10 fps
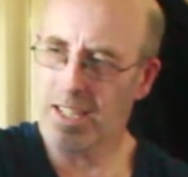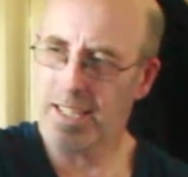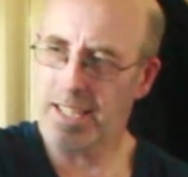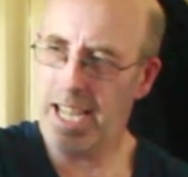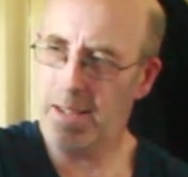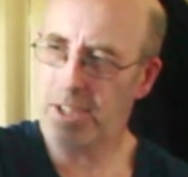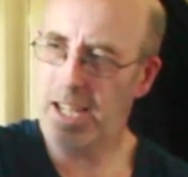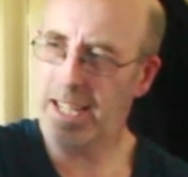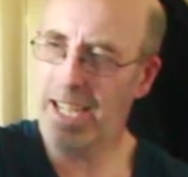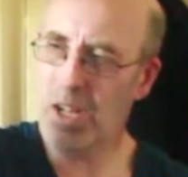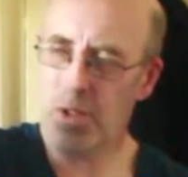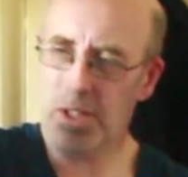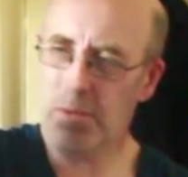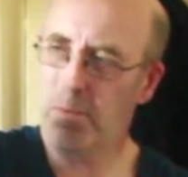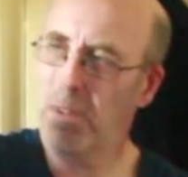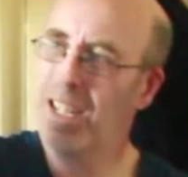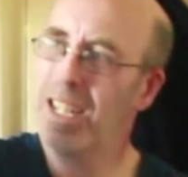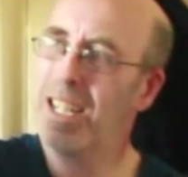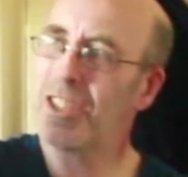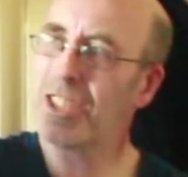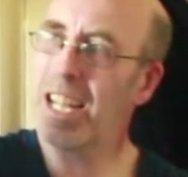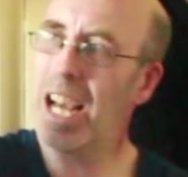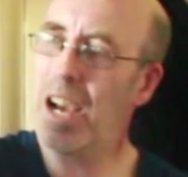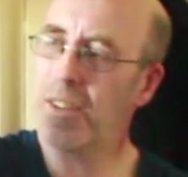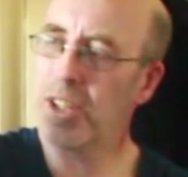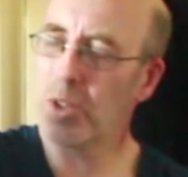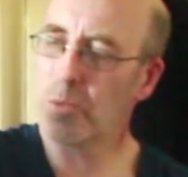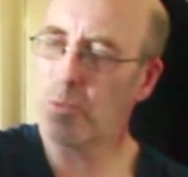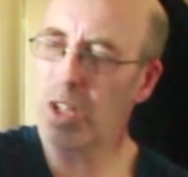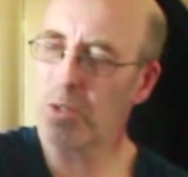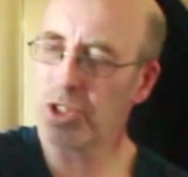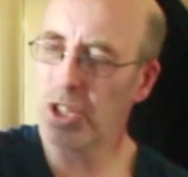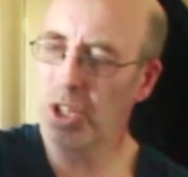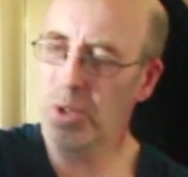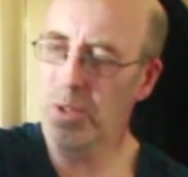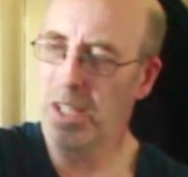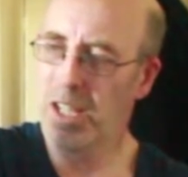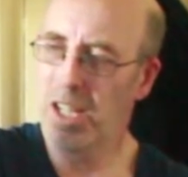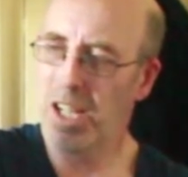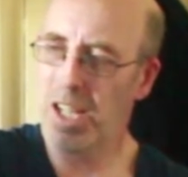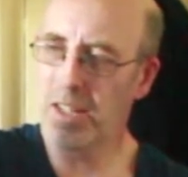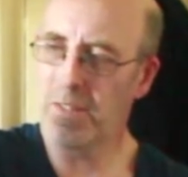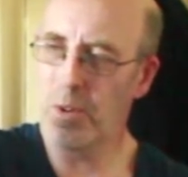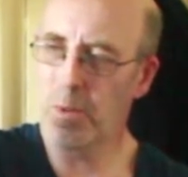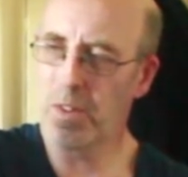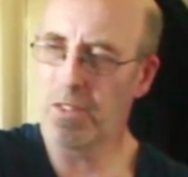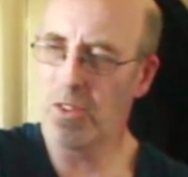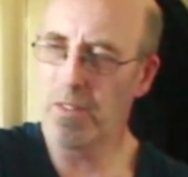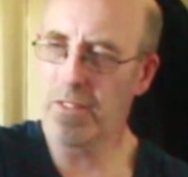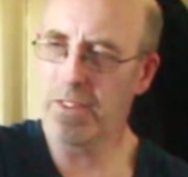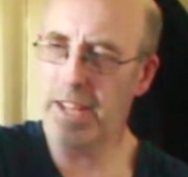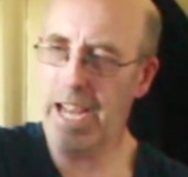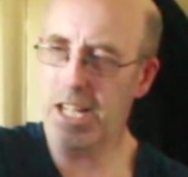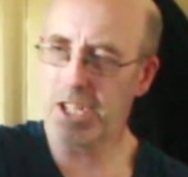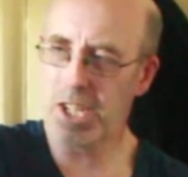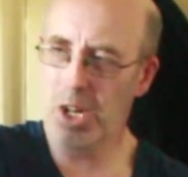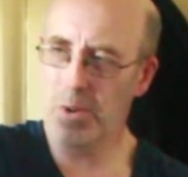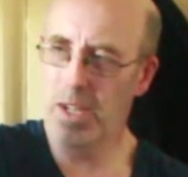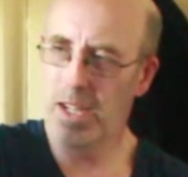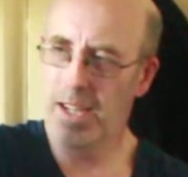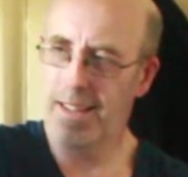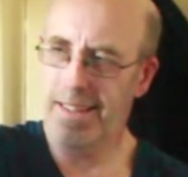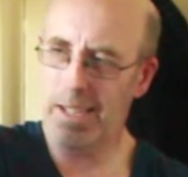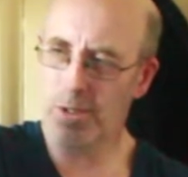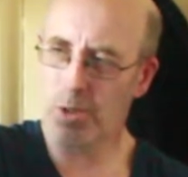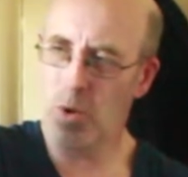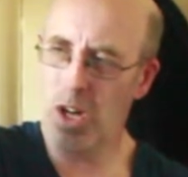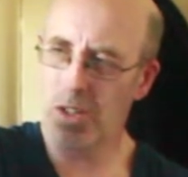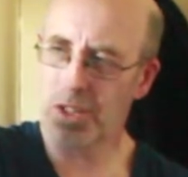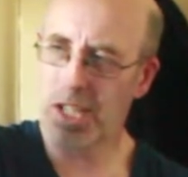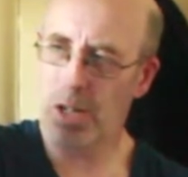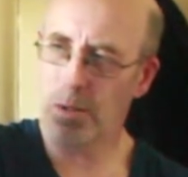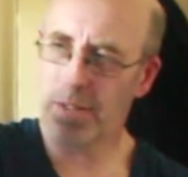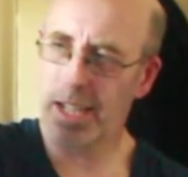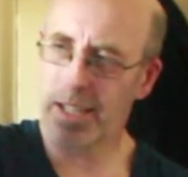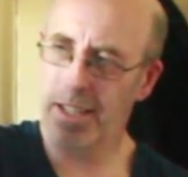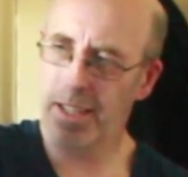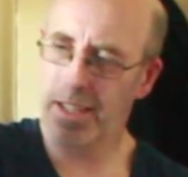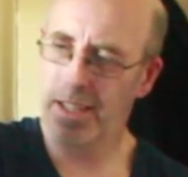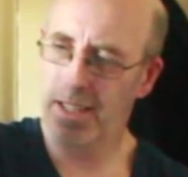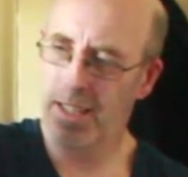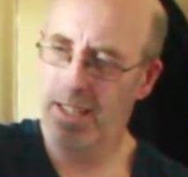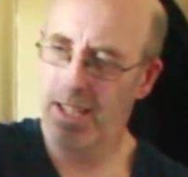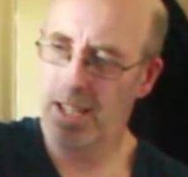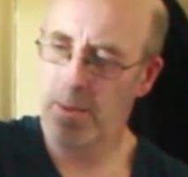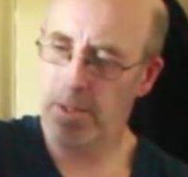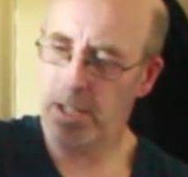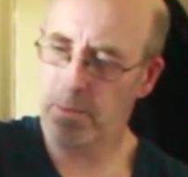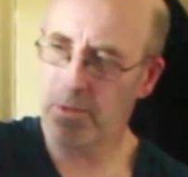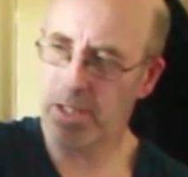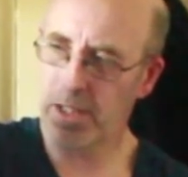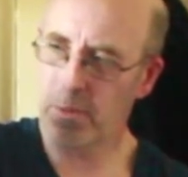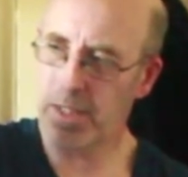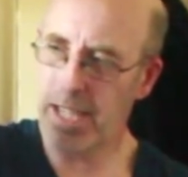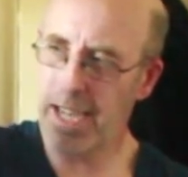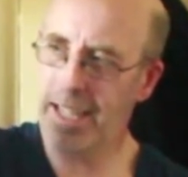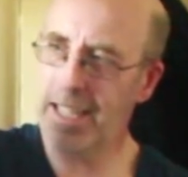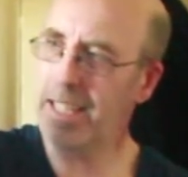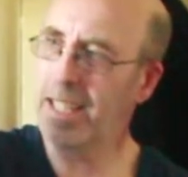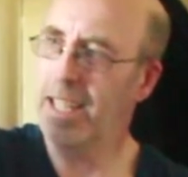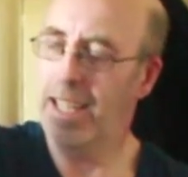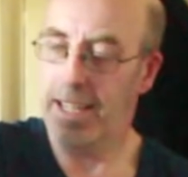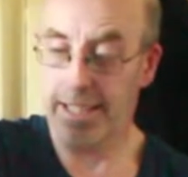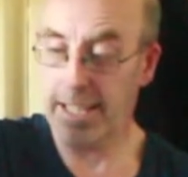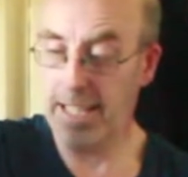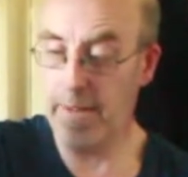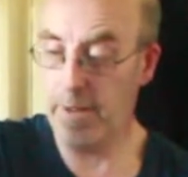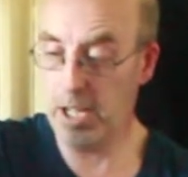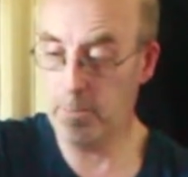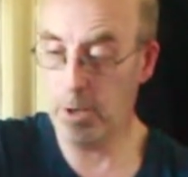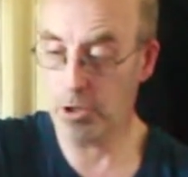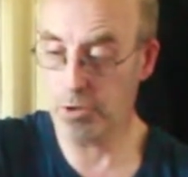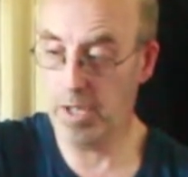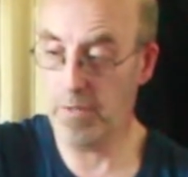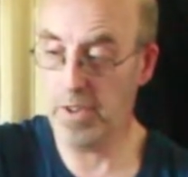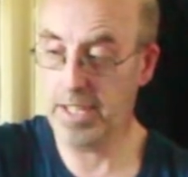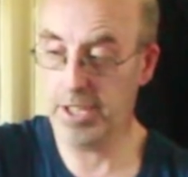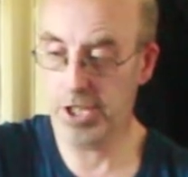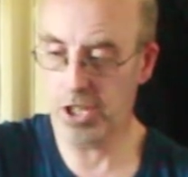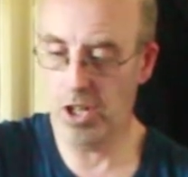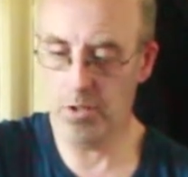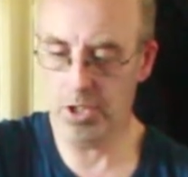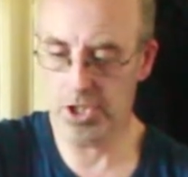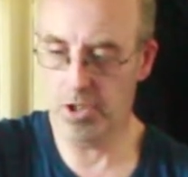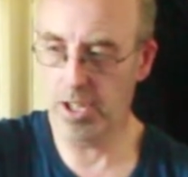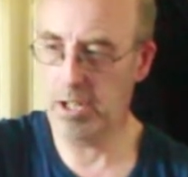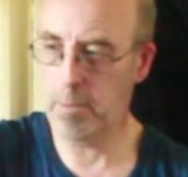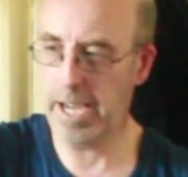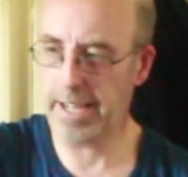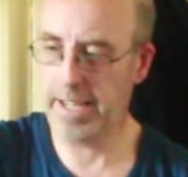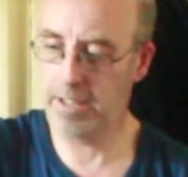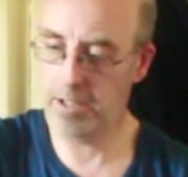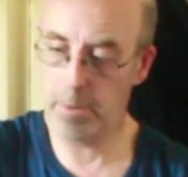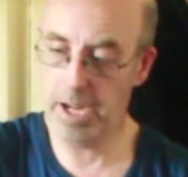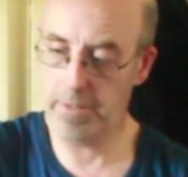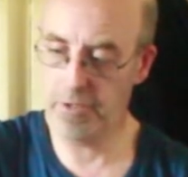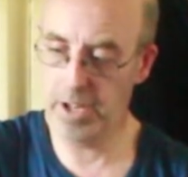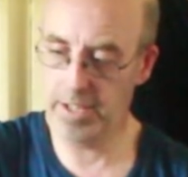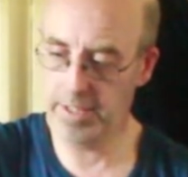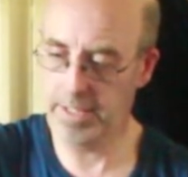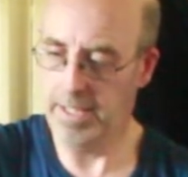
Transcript: kept it. And I only sent out the odd one or two in the 40th line for that, so that was quite hard to get hold of that kit. Yeah, I'm pretty good with that, and it didn't have it in a box or anything. It's just like on the side in a packet, and I paid for it, and